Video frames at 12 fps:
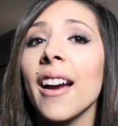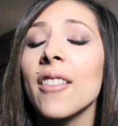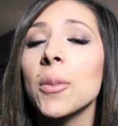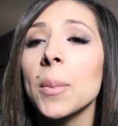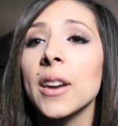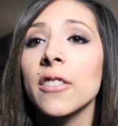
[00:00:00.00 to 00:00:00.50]

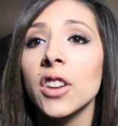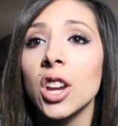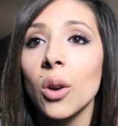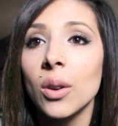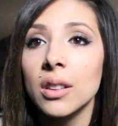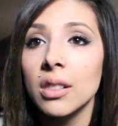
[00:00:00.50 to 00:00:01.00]
haven't made a
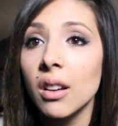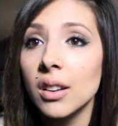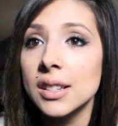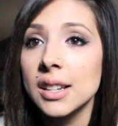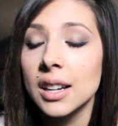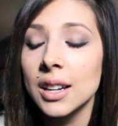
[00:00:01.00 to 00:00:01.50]
video in a
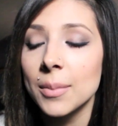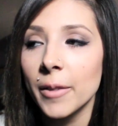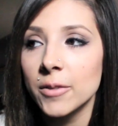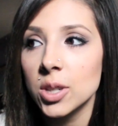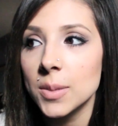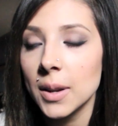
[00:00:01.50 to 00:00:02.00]
long time.
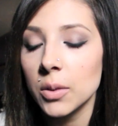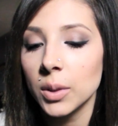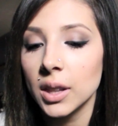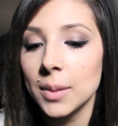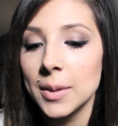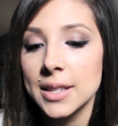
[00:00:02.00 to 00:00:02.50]
I've just been
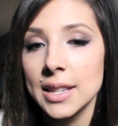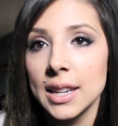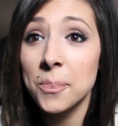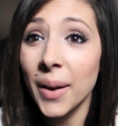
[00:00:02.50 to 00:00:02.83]
really busy.